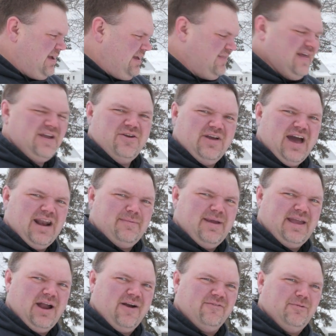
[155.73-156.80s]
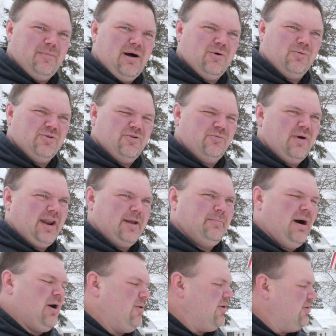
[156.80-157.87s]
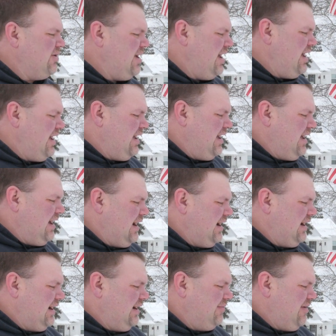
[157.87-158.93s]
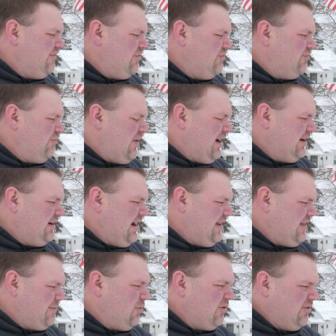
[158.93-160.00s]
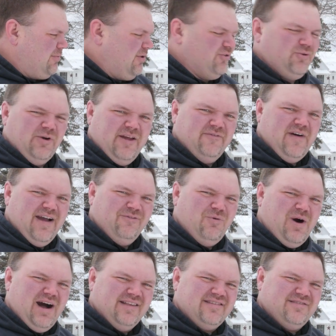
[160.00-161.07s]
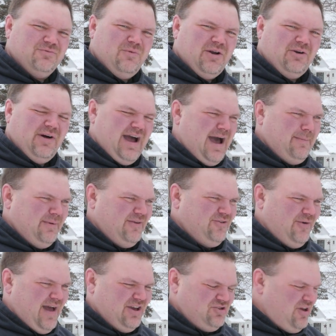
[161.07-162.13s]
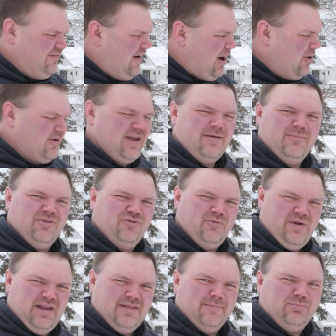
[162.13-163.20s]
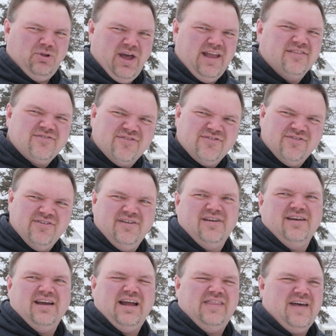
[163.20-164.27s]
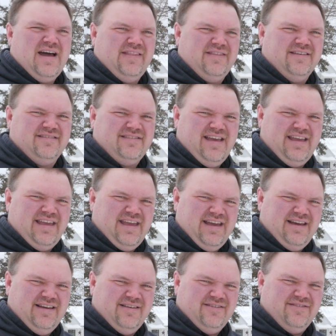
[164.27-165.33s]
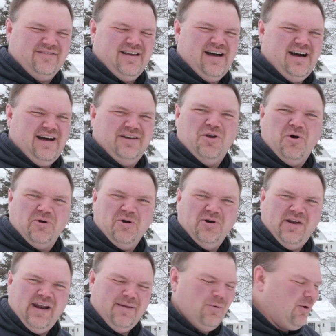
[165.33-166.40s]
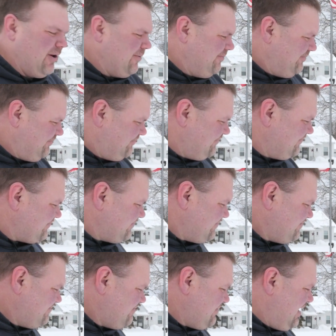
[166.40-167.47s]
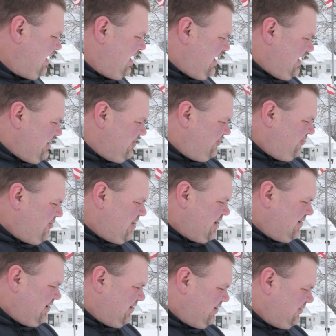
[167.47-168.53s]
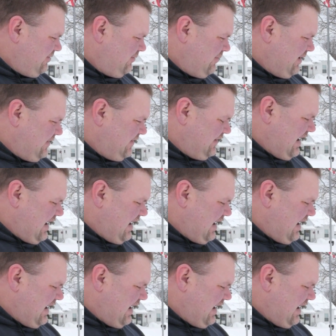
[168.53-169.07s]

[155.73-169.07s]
thing you got to be careful about when you're running power. If you run anything more than about 25 watts, what'll happen is you'll actually have arcing between the plates, and then this thing is no good anymore. You tune it with the